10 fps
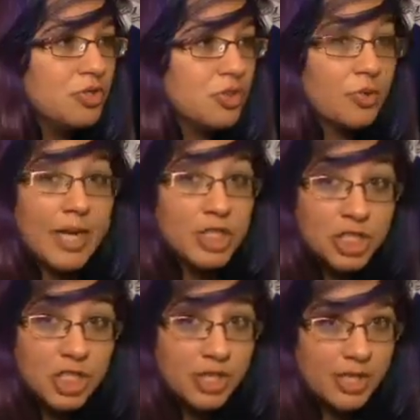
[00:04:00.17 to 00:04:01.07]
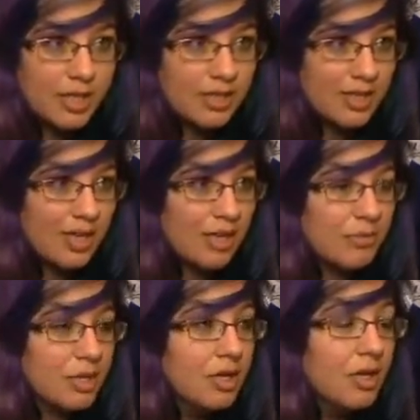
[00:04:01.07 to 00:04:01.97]
direction in the
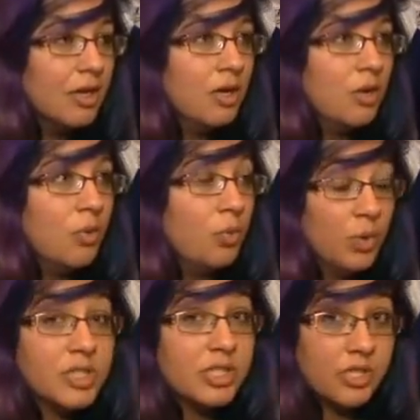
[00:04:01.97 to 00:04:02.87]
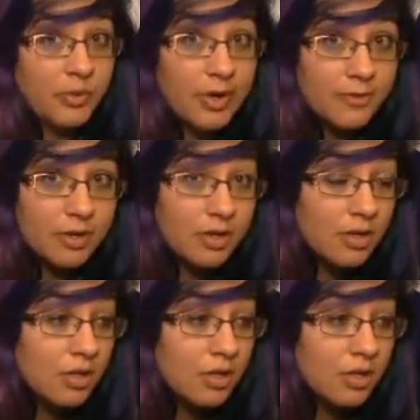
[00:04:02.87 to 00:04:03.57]
game whatsoever.